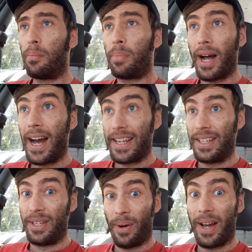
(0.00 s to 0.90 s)
But I
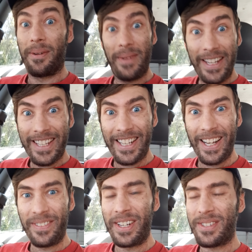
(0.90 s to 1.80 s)
didn't know how to make any
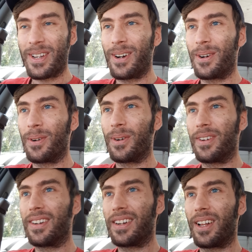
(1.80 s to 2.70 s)
of it, so
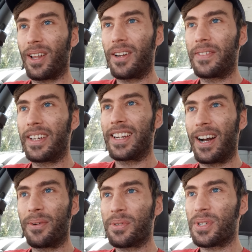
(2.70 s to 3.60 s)
a lot of it
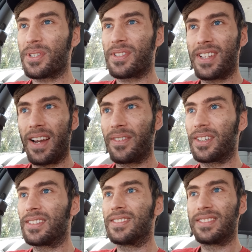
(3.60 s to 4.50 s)
I was just having
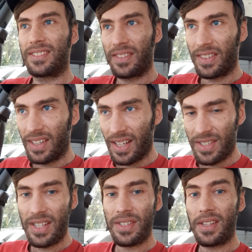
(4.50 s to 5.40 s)
to, is
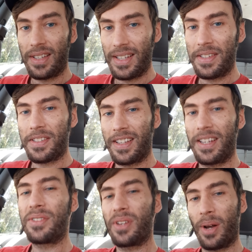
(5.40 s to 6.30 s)
this and this and
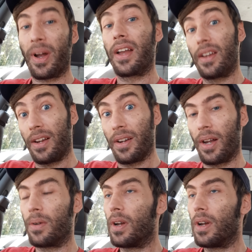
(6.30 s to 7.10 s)
this? Okay, here you go.